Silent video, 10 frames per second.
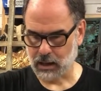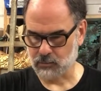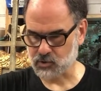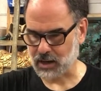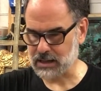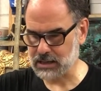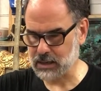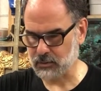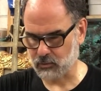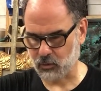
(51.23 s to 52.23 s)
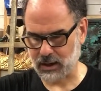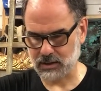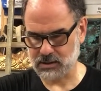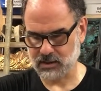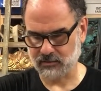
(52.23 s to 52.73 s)
Try to keep it
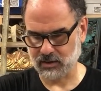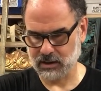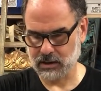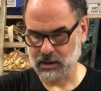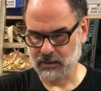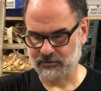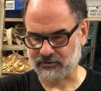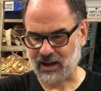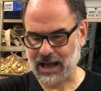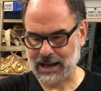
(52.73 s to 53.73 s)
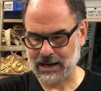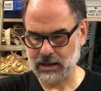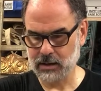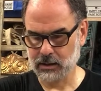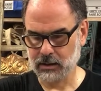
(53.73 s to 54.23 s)
relatively
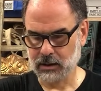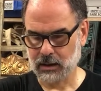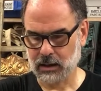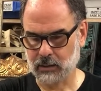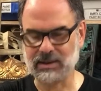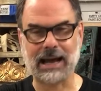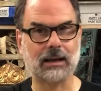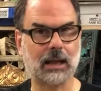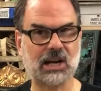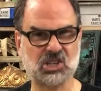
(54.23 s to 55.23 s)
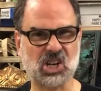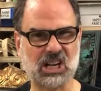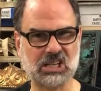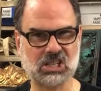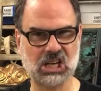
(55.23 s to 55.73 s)
fine, not a lot of
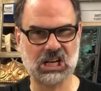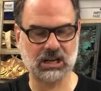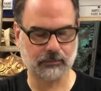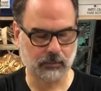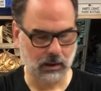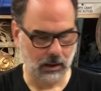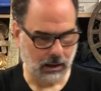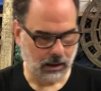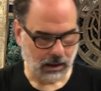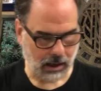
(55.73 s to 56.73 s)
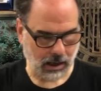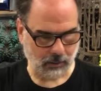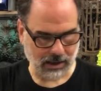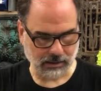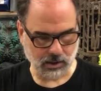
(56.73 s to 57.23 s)
chunks in it.
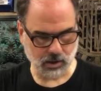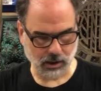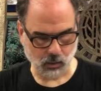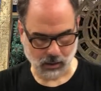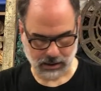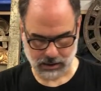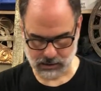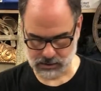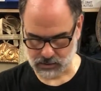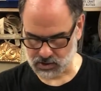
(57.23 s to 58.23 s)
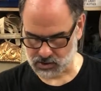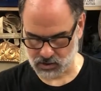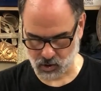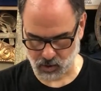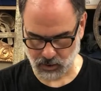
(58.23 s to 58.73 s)
And then you're gonna want some just
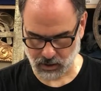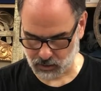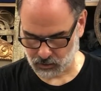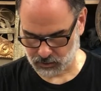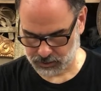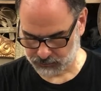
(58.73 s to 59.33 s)
normal old